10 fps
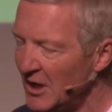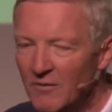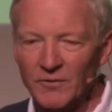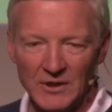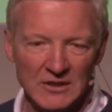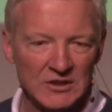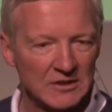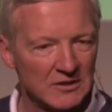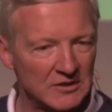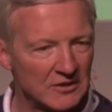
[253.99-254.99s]
For
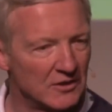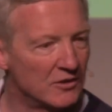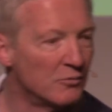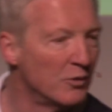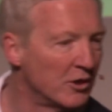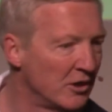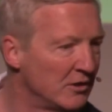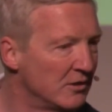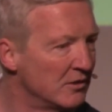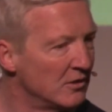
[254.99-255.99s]
instance, the
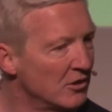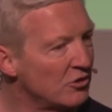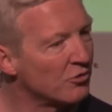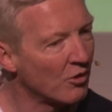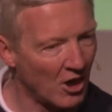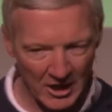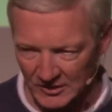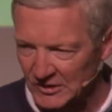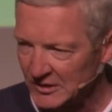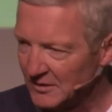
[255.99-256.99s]
word
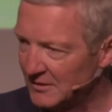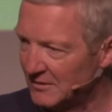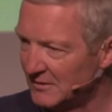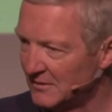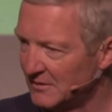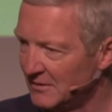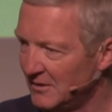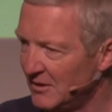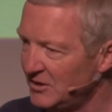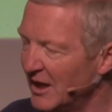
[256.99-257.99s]
cross.
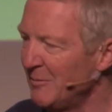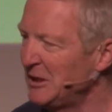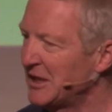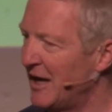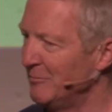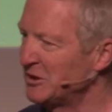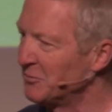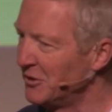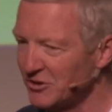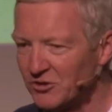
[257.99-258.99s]
Do you know how many times the
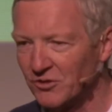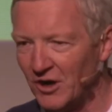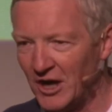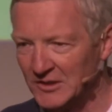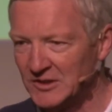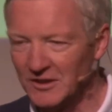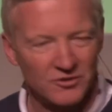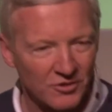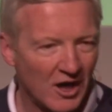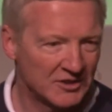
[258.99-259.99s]
word cross, the
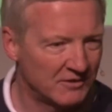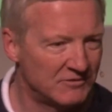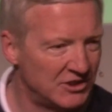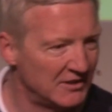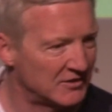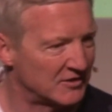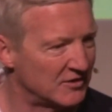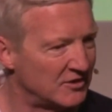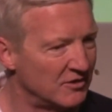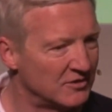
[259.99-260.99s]
cross of Jesus,
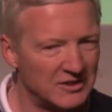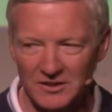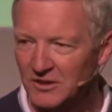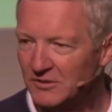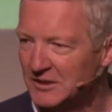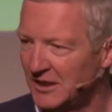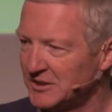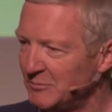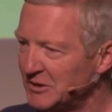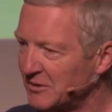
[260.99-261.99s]
is used in the New
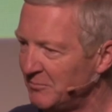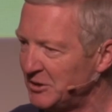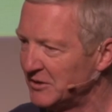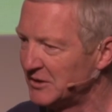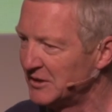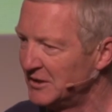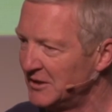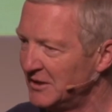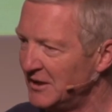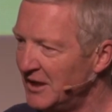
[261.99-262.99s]
Testament scriptures?
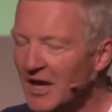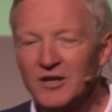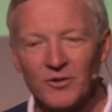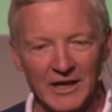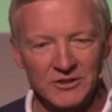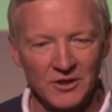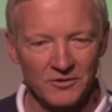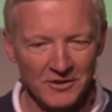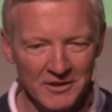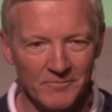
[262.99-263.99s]
Grand
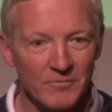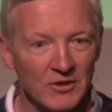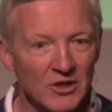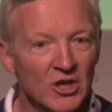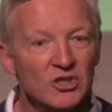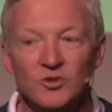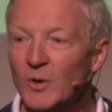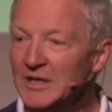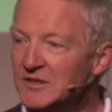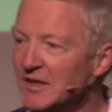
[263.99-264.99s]
total,
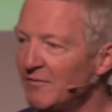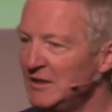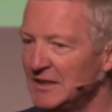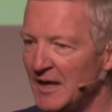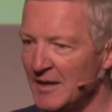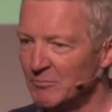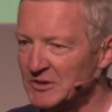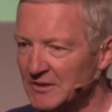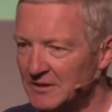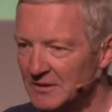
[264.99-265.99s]
27 times.